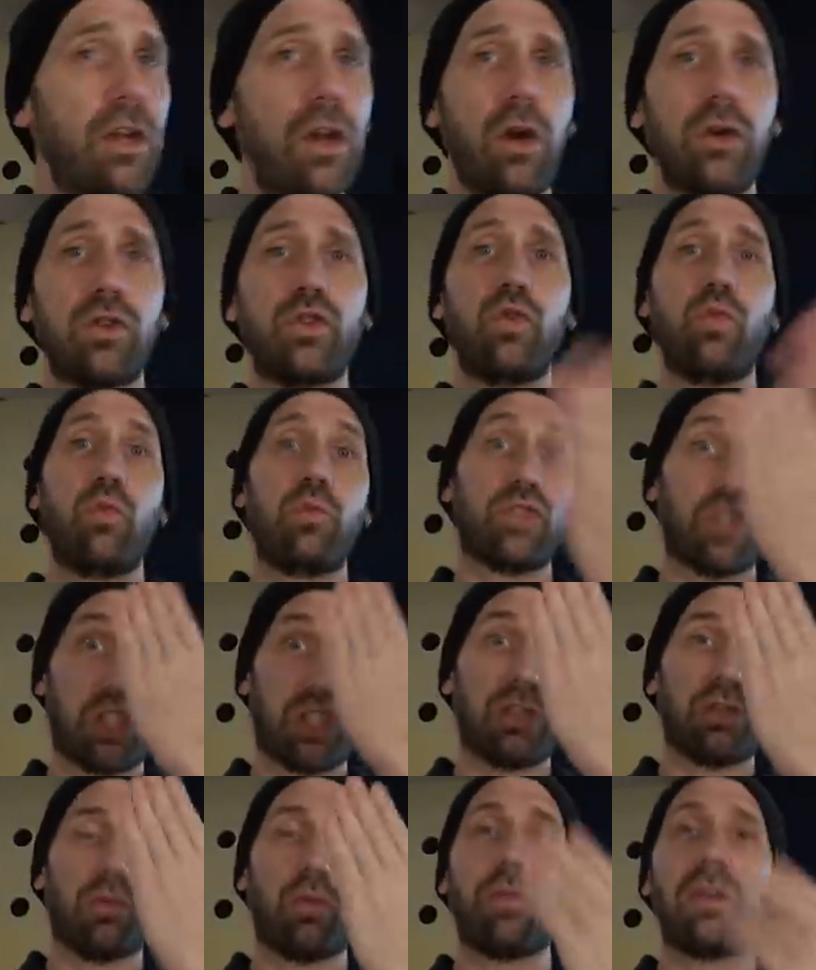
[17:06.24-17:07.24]
you know, to
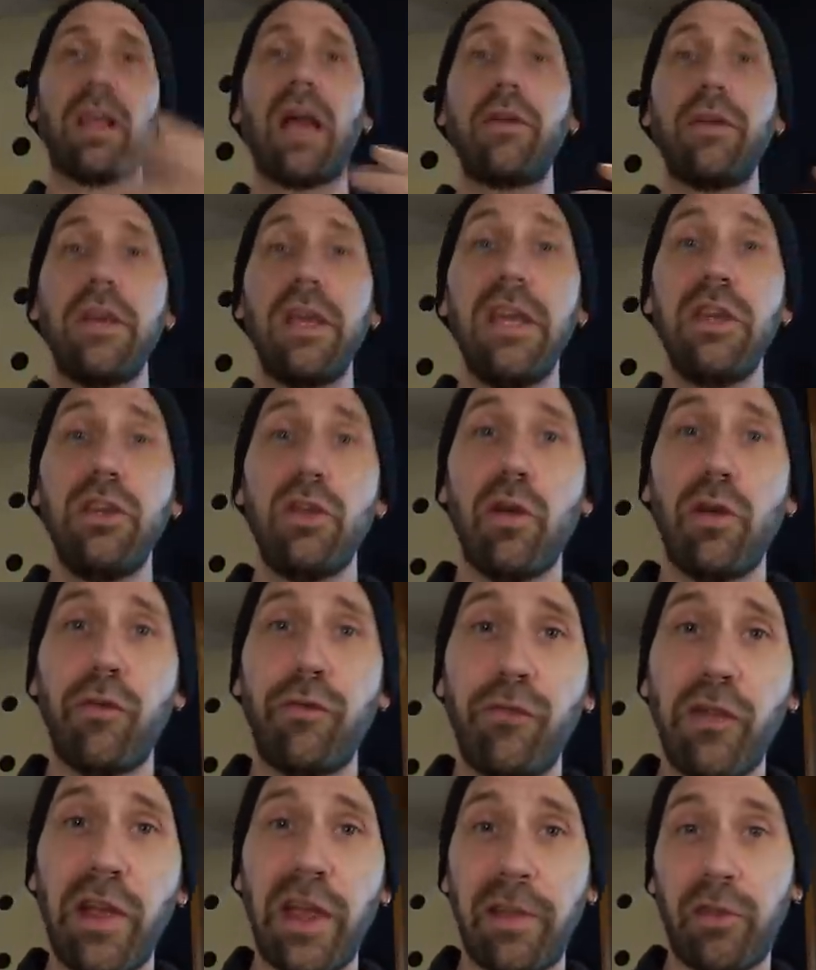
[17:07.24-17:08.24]
sound in your
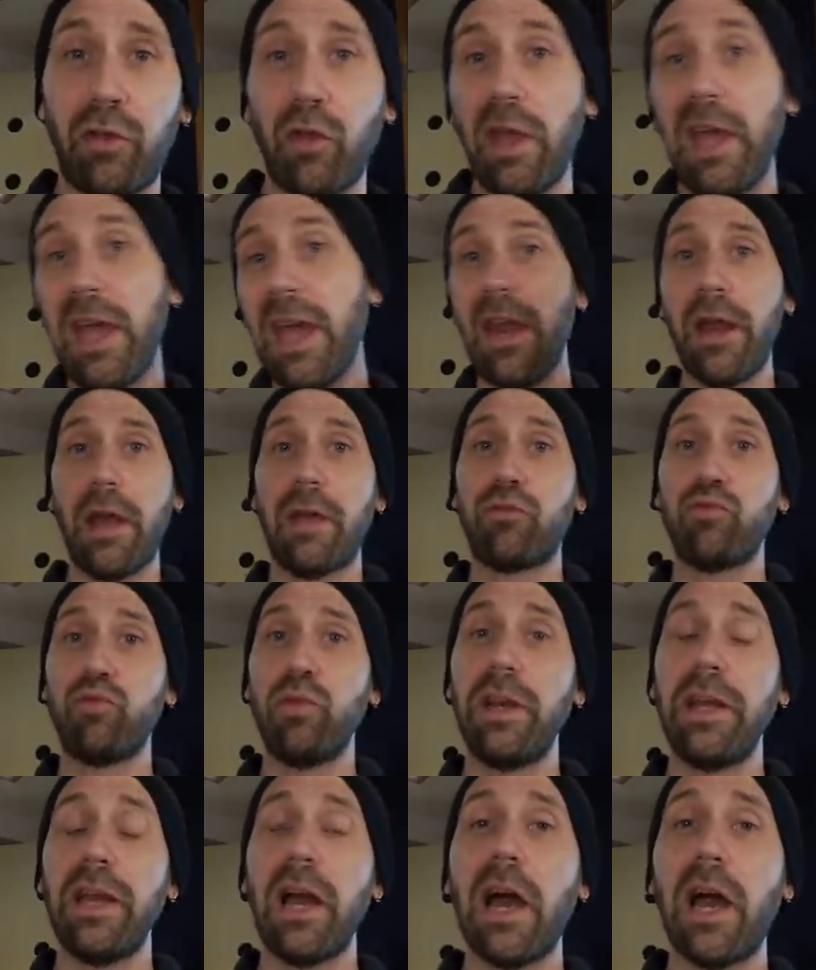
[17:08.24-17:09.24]
face, to hit us
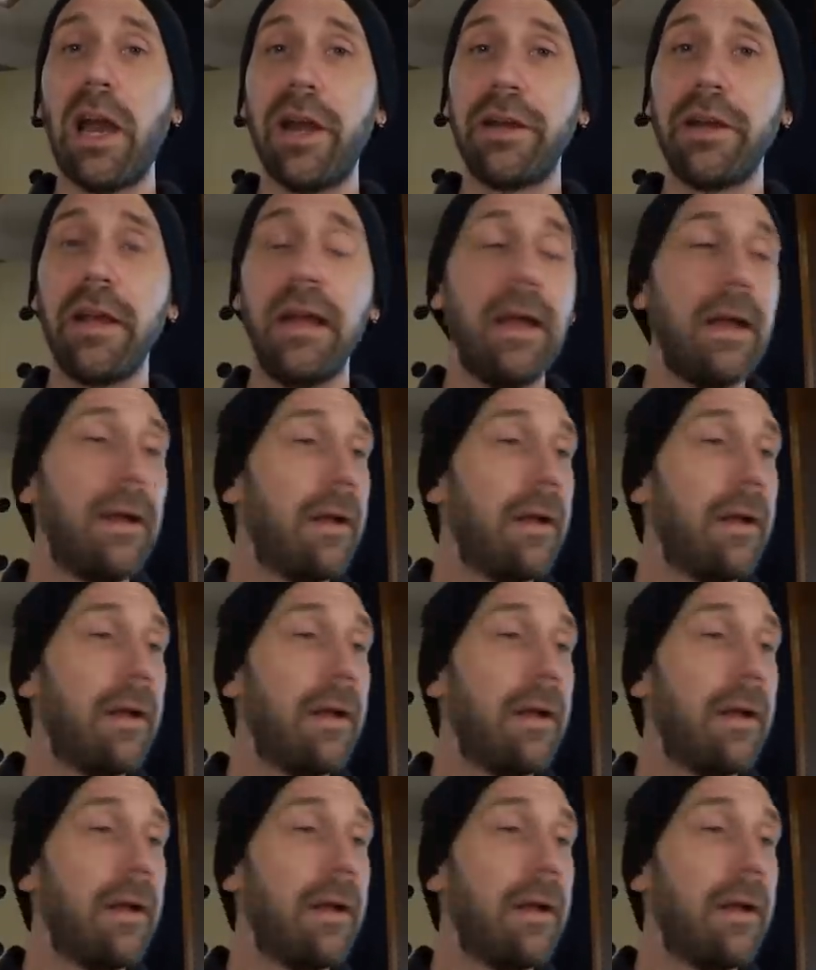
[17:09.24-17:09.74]
really hard.